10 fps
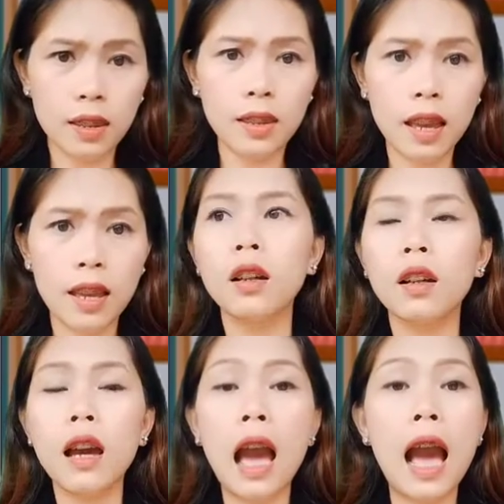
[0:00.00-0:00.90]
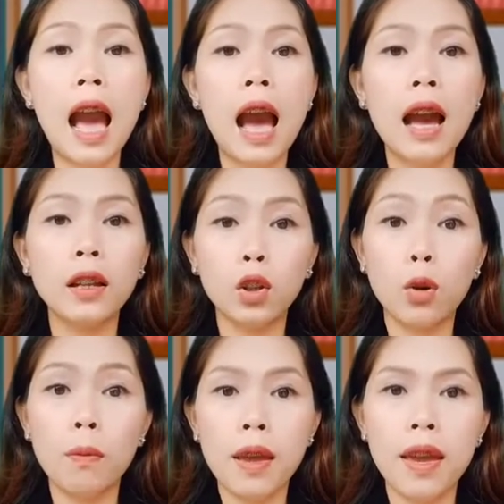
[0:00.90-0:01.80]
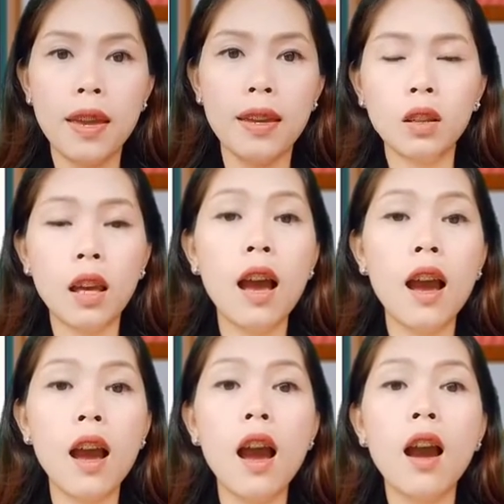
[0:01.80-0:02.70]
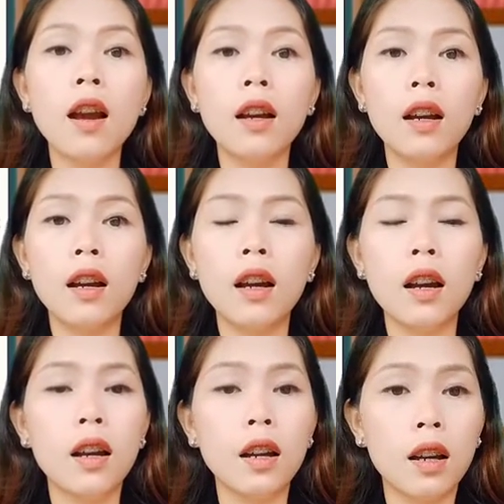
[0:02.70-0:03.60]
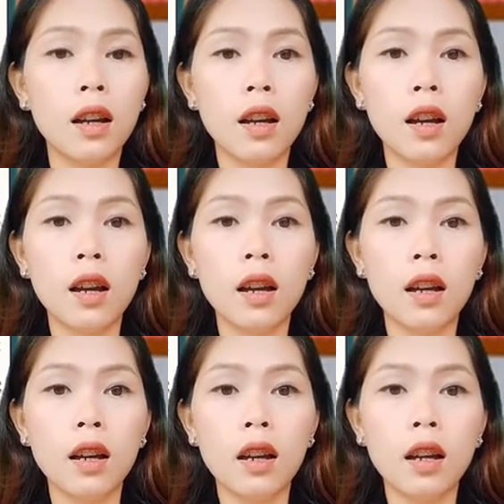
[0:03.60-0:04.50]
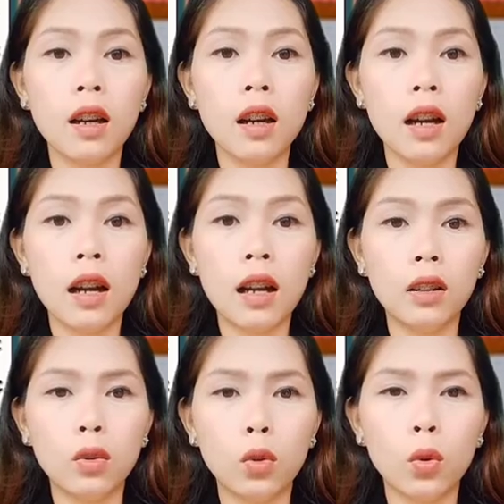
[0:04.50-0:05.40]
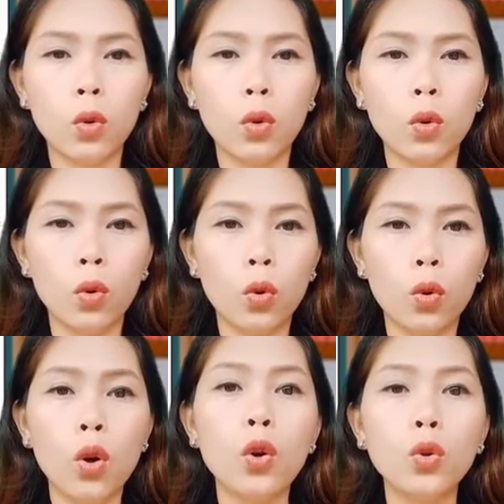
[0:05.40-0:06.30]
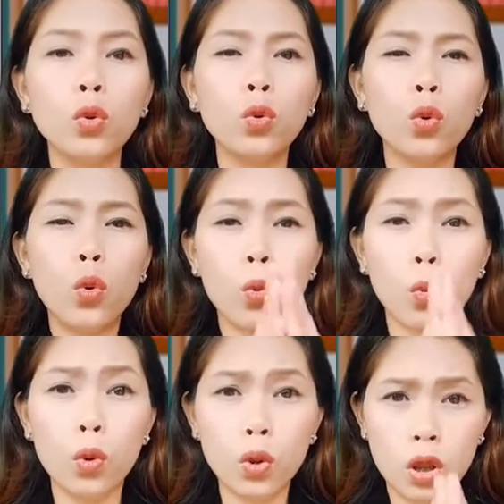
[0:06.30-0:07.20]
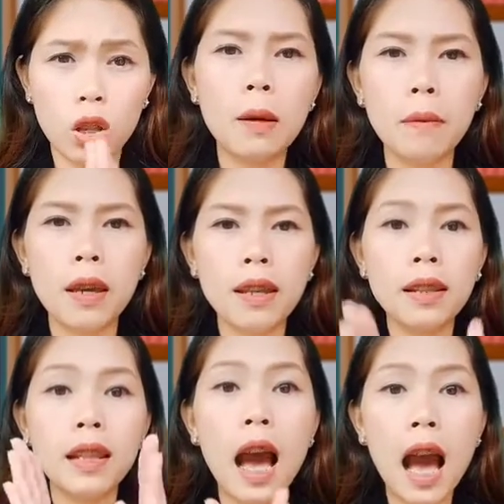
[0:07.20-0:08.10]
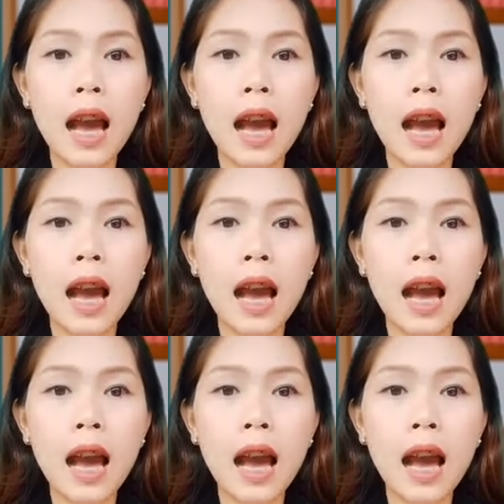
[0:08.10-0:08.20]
Thais decided to make krathong for worship and ask for forgiveness.